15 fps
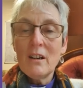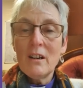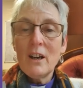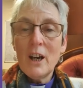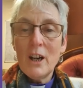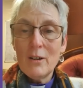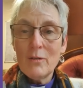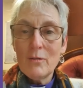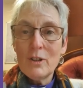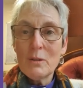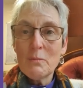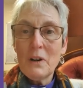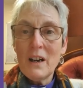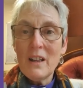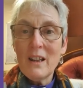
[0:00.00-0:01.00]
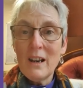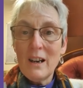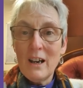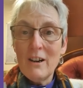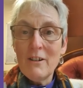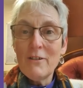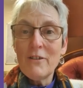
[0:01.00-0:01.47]
honed by the
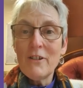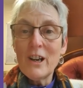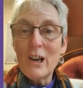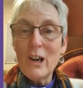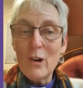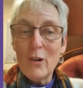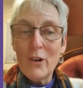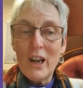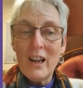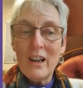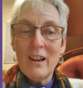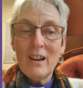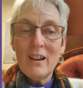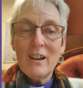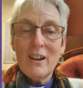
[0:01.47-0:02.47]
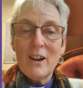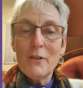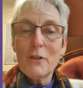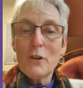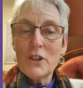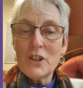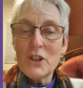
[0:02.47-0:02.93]
love and longing of
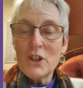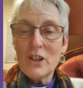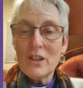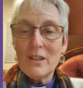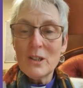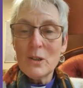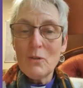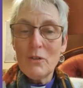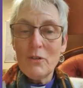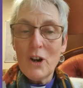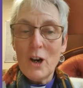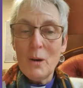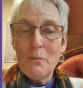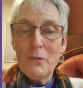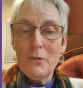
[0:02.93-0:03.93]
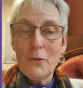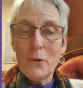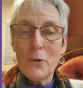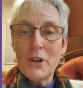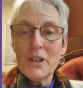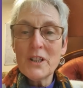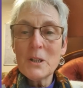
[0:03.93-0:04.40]
Christians who have gone
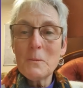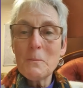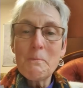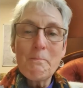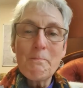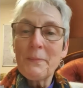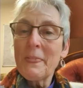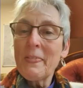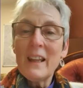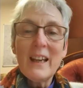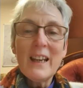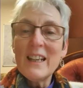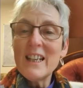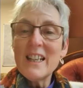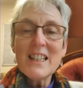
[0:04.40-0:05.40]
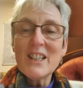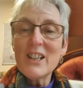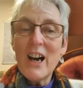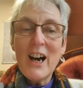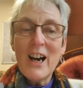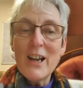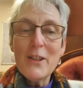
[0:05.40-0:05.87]
before us. It isn't
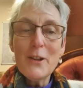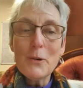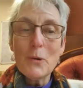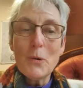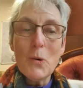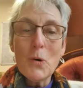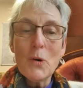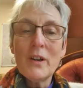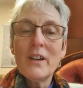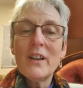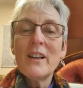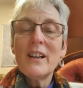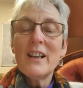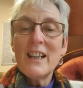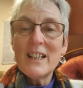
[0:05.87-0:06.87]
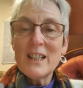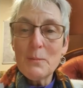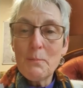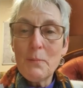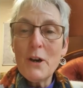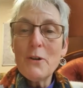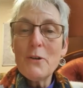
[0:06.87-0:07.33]
either or, it's
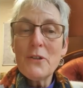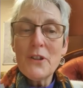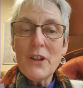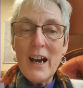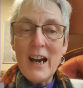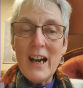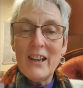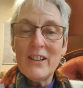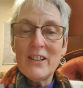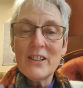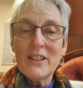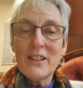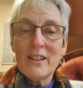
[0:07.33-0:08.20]
both and,